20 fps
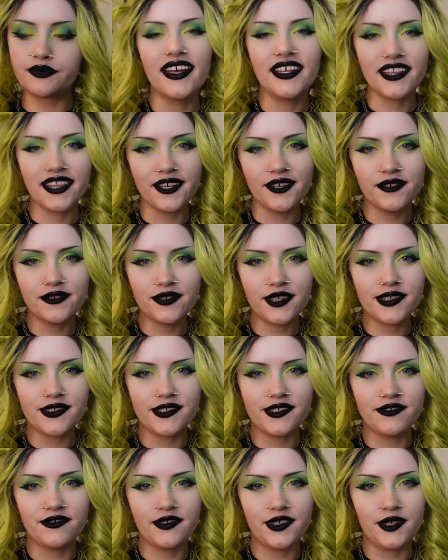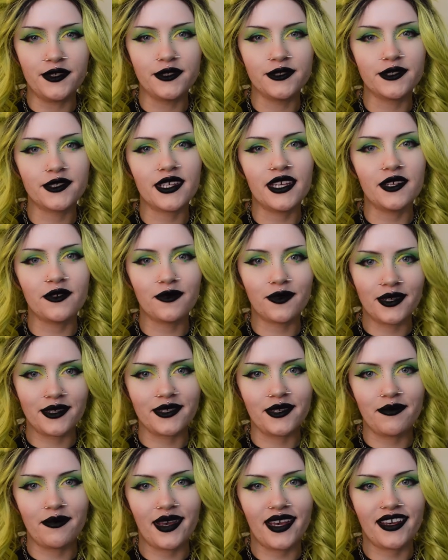Hello friends and foes, and
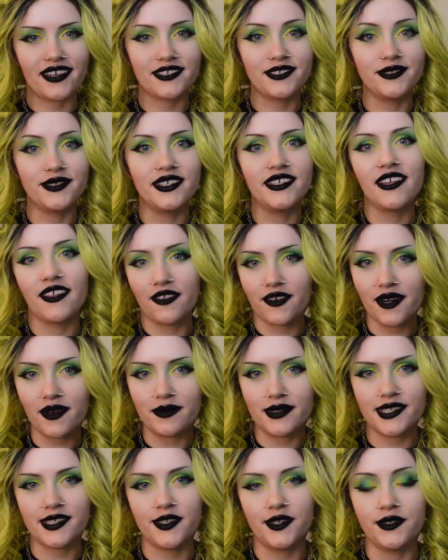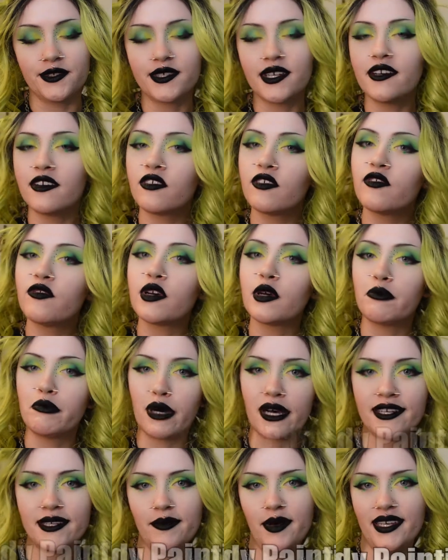welcome back to another episode of
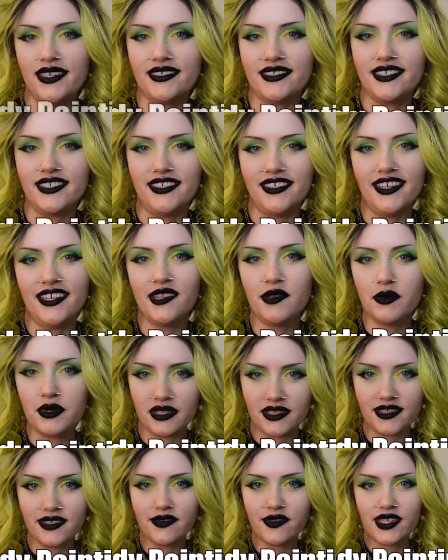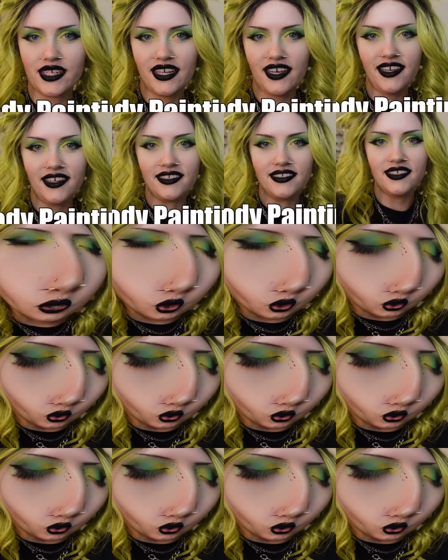body painting in the middle of the night.